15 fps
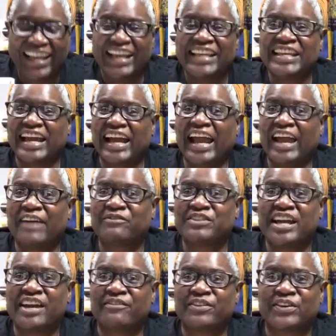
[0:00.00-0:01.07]
yeah, I have
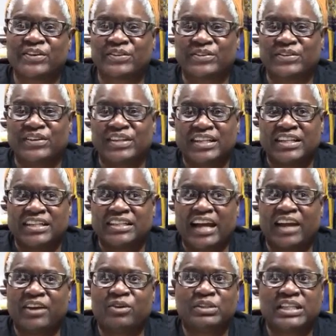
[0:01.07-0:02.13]
never,
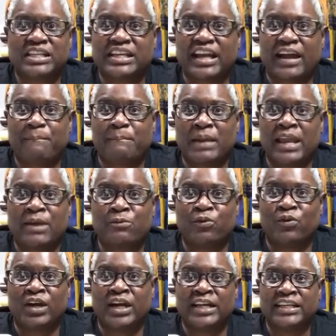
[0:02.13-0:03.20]
I don't think I've made
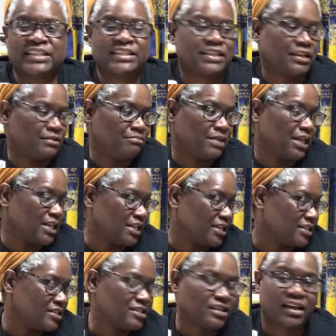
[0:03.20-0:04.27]
one in 10
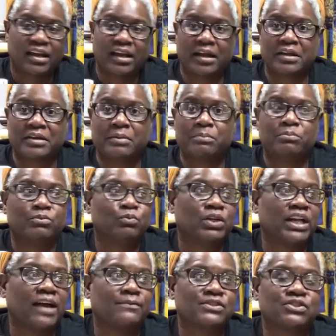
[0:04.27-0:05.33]
minutes. I, the, when
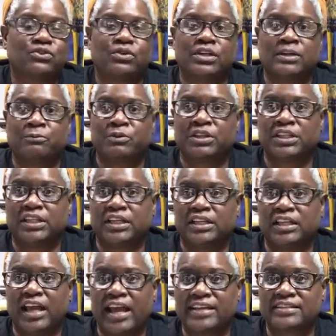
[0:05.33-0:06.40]
I was doing them with the
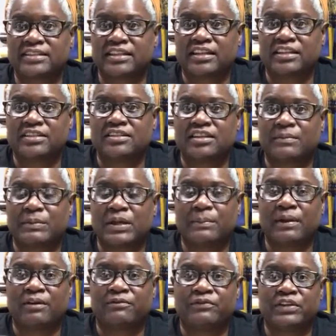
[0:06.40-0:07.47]
elastic, it took me
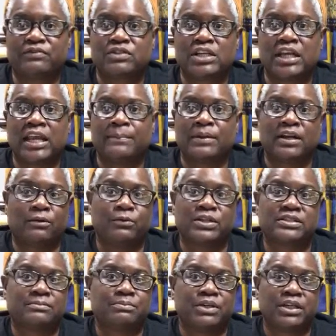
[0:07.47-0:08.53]
about 15, but I
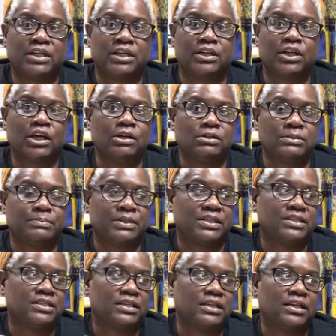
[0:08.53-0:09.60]
wasn't putting a nose
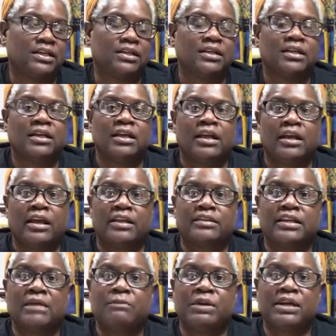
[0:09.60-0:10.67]
piece in. And
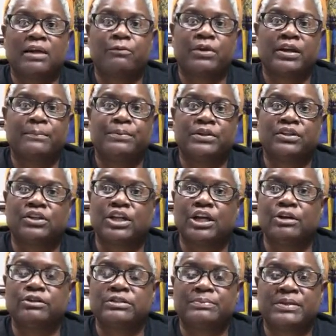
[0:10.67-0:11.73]
then when I went and put the
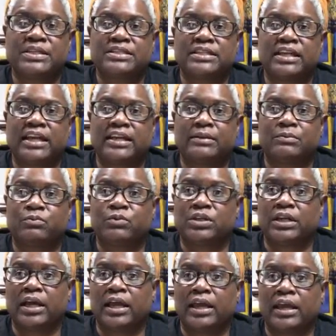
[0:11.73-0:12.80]
nose piece in,
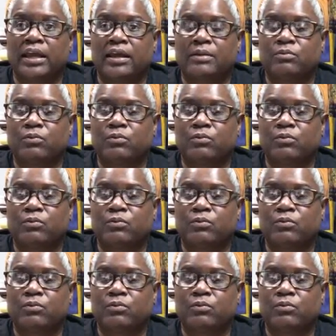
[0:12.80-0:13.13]
when I had